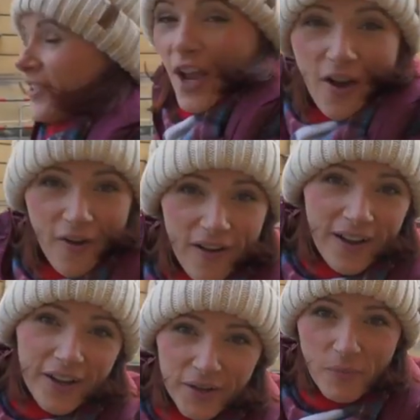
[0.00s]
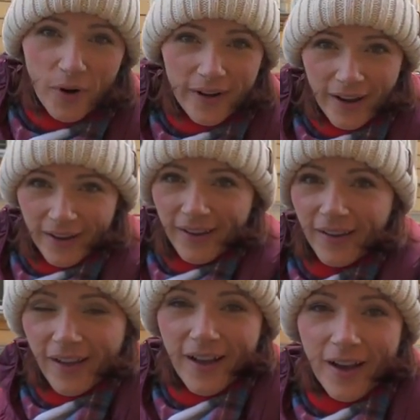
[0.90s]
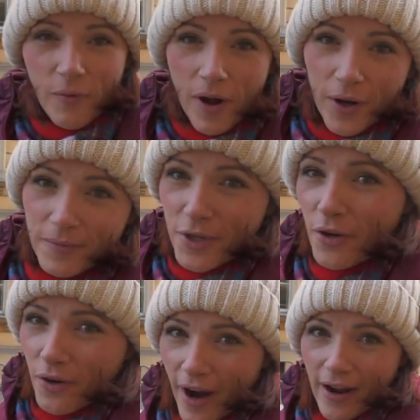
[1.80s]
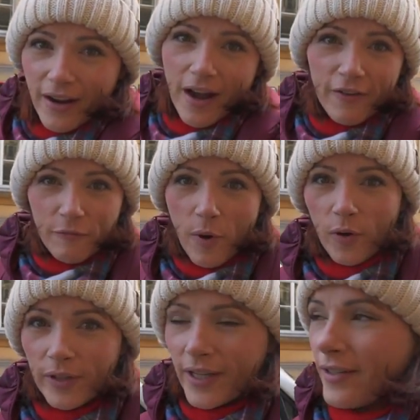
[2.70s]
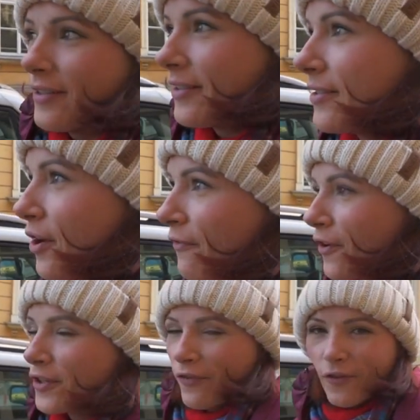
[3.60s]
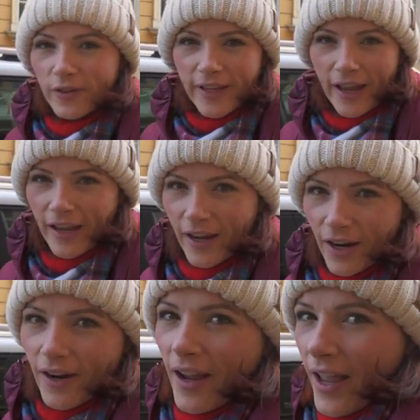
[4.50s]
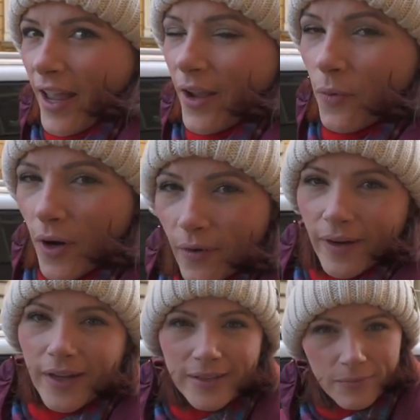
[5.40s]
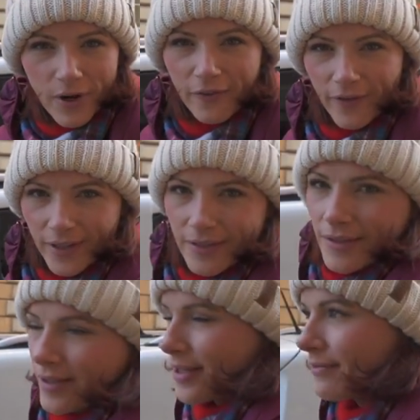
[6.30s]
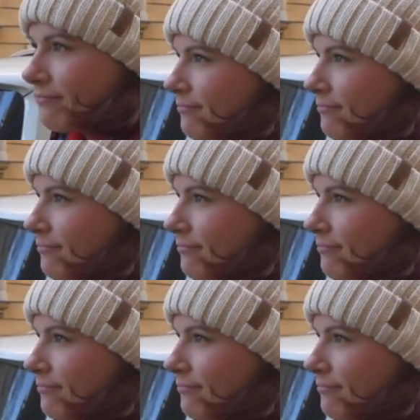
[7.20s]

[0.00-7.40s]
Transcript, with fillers: So, good morning. Uh, welcome to Kraków, Poland. This is our first full day here. We're going to get some breakfast.